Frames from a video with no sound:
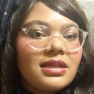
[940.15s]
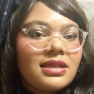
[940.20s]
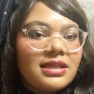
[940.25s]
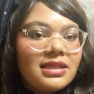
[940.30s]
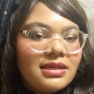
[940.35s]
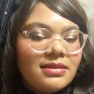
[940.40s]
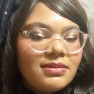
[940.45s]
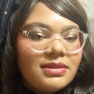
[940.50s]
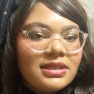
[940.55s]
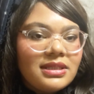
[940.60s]

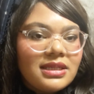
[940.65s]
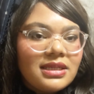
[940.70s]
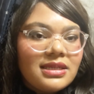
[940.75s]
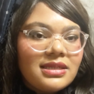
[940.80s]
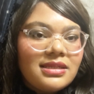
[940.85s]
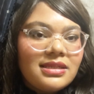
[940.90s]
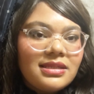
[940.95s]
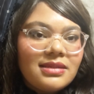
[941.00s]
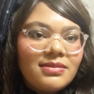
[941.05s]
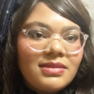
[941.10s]
tips
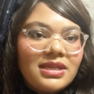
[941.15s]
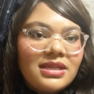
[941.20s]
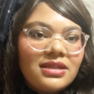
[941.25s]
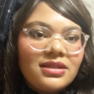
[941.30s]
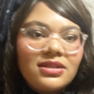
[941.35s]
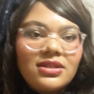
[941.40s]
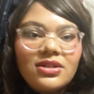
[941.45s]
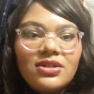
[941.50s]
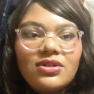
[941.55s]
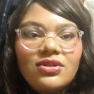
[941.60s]
and some
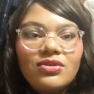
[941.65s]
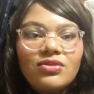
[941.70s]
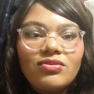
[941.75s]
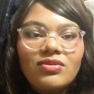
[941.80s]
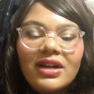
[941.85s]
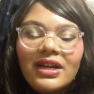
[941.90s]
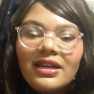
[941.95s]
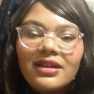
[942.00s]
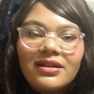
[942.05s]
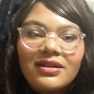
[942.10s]
things to do
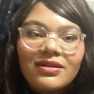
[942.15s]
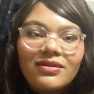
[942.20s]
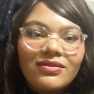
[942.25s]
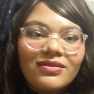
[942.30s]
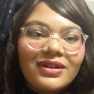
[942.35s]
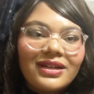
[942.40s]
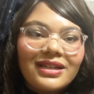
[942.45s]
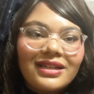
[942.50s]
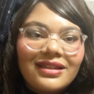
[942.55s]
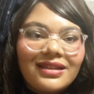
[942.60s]
right in
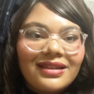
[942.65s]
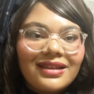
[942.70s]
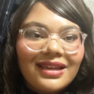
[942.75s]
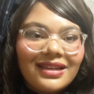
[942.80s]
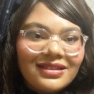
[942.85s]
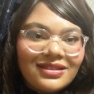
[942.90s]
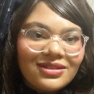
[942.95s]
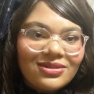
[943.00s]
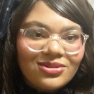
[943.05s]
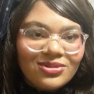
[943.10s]
writing
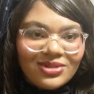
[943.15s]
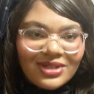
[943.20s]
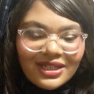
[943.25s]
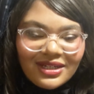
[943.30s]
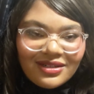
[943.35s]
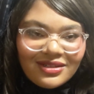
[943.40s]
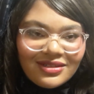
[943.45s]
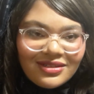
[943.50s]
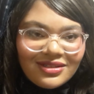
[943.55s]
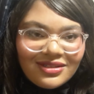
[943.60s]
asexual
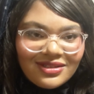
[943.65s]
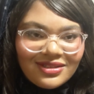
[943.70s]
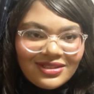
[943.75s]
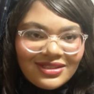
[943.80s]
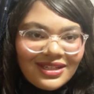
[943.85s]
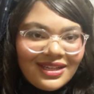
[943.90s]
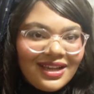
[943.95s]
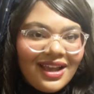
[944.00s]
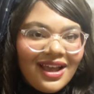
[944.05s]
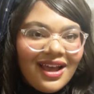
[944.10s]
characters.